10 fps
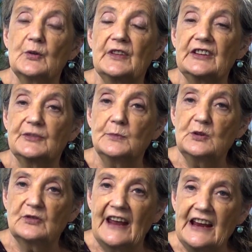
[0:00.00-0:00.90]
this
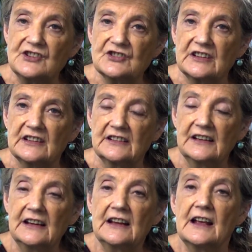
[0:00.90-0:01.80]

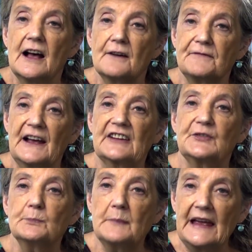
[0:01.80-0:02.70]
mutation
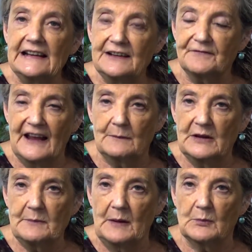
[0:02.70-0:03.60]
affects many
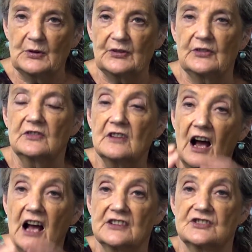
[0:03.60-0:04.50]
family members,
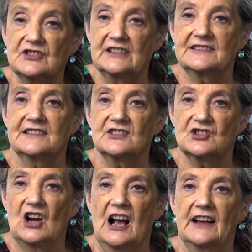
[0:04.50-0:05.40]
not just the
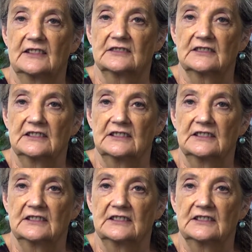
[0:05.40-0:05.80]
child.